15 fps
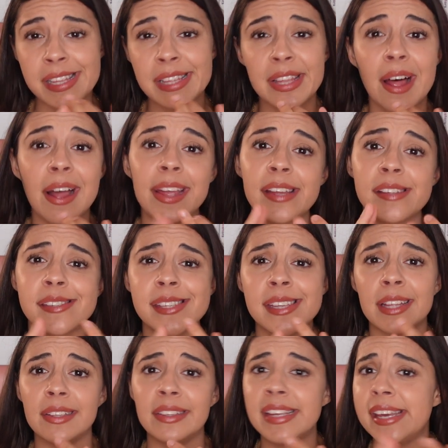clients,
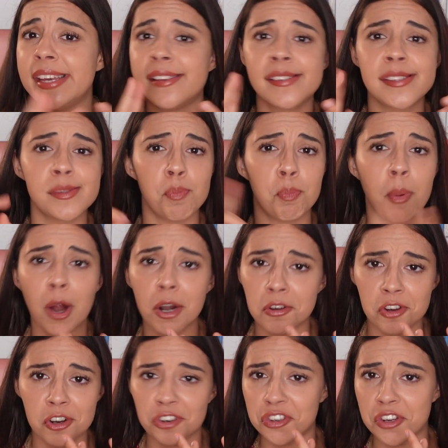colleagues,
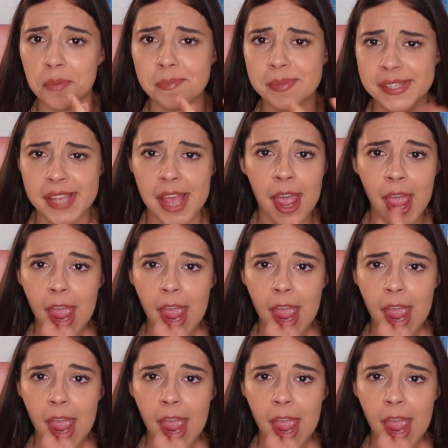partnerships,